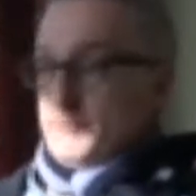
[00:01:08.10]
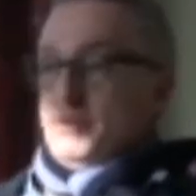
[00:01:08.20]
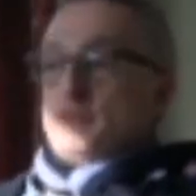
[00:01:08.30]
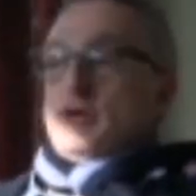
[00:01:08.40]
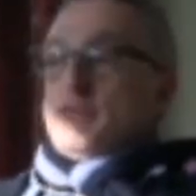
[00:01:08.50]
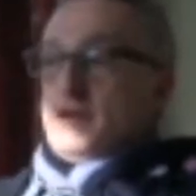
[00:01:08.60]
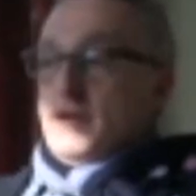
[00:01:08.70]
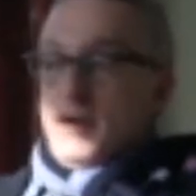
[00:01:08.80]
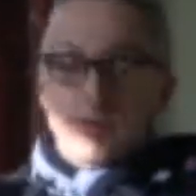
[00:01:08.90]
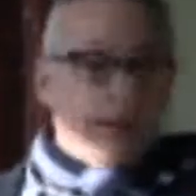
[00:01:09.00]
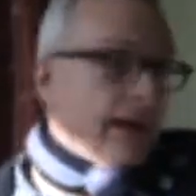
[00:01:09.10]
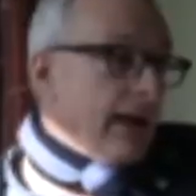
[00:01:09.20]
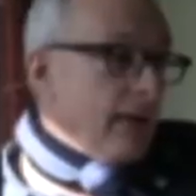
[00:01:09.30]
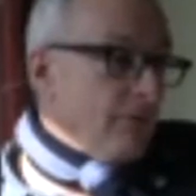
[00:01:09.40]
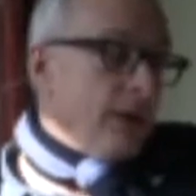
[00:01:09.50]
then be driven an hour and a
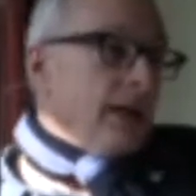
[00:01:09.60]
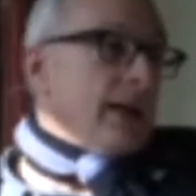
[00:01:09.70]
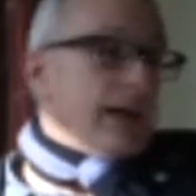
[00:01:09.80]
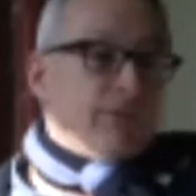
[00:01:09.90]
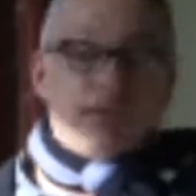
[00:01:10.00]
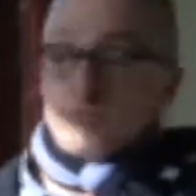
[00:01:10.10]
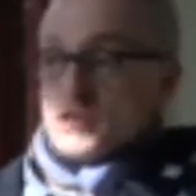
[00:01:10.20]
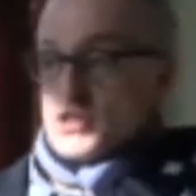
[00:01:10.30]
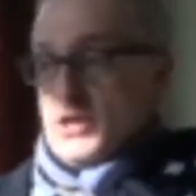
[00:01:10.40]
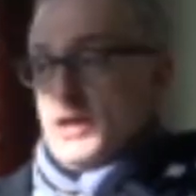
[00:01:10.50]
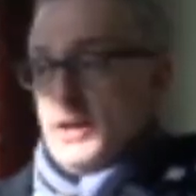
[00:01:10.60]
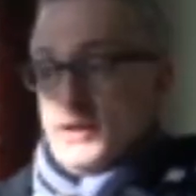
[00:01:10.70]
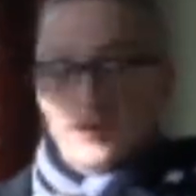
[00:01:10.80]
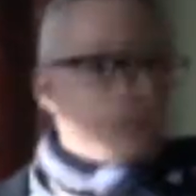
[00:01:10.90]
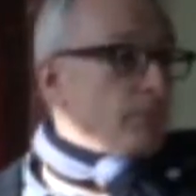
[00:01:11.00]
half. If this was
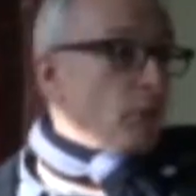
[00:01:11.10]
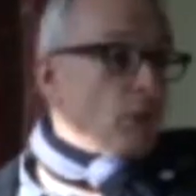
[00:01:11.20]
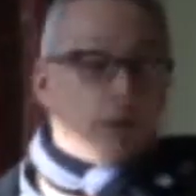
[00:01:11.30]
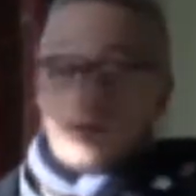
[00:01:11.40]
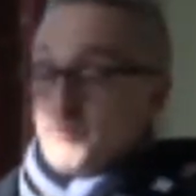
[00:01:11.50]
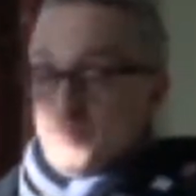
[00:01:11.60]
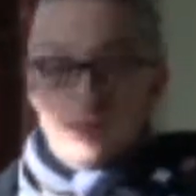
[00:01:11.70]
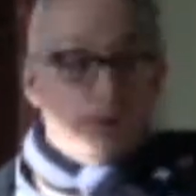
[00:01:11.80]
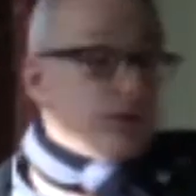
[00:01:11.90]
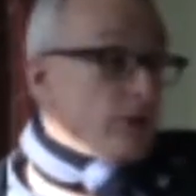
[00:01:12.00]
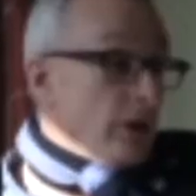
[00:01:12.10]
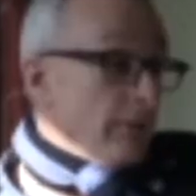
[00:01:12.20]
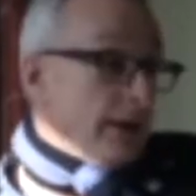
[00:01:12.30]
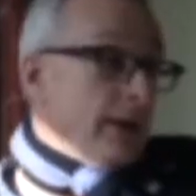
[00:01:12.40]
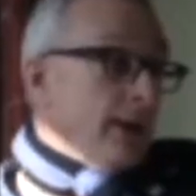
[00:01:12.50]
China or
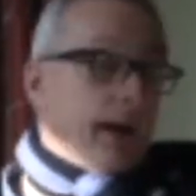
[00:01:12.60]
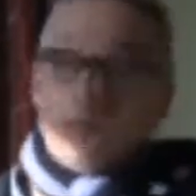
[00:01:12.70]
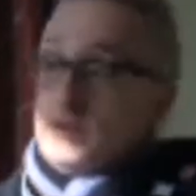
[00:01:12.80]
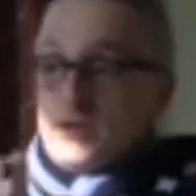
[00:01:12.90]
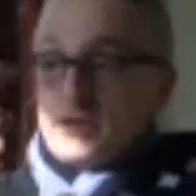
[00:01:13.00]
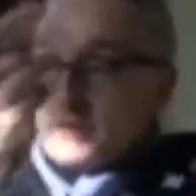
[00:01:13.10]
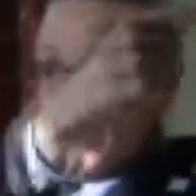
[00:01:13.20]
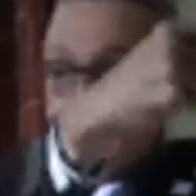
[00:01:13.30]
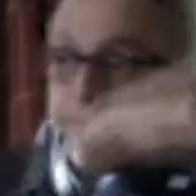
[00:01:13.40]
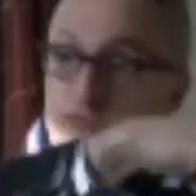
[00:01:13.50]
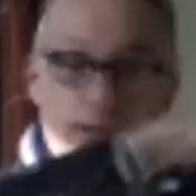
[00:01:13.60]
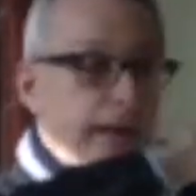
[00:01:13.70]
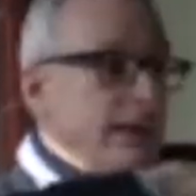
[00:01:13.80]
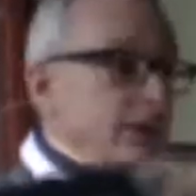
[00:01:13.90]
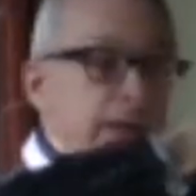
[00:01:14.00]
Germany, I would have just taken a train and